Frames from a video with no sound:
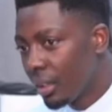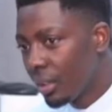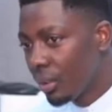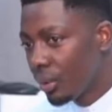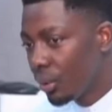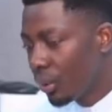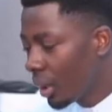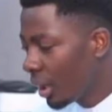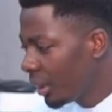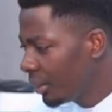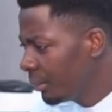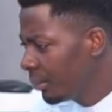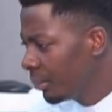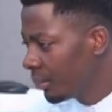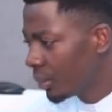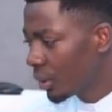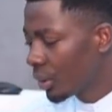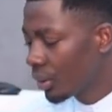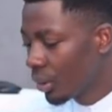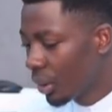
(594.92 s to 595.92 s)
you come
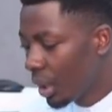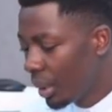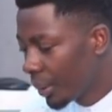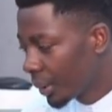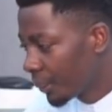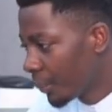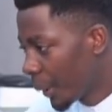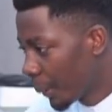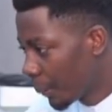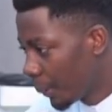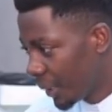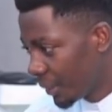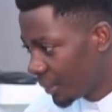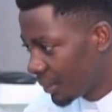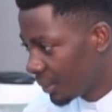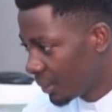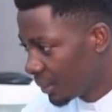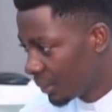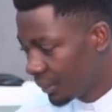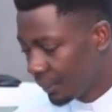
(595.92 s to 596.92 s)
at my
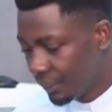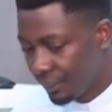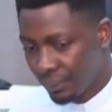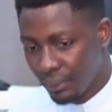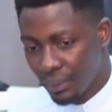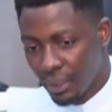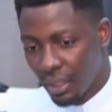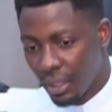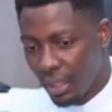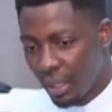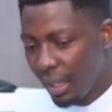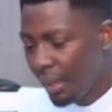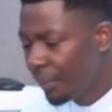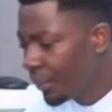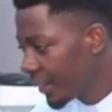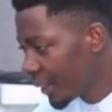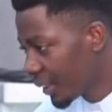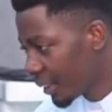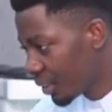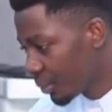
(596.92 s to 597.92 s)
place. Yes.
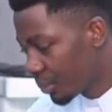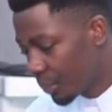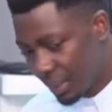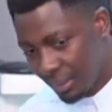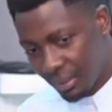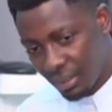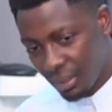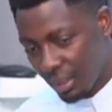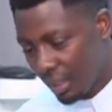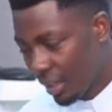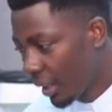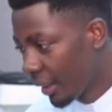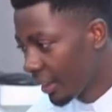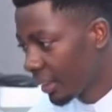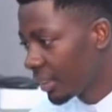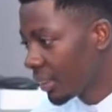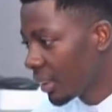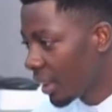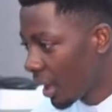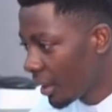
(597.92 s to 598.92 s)
everything is messy. Like
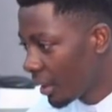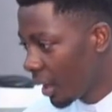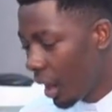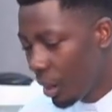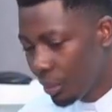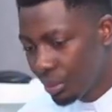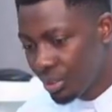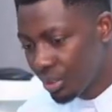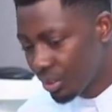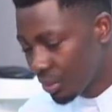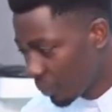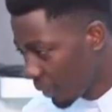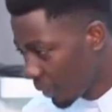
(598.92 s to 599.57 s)
the house is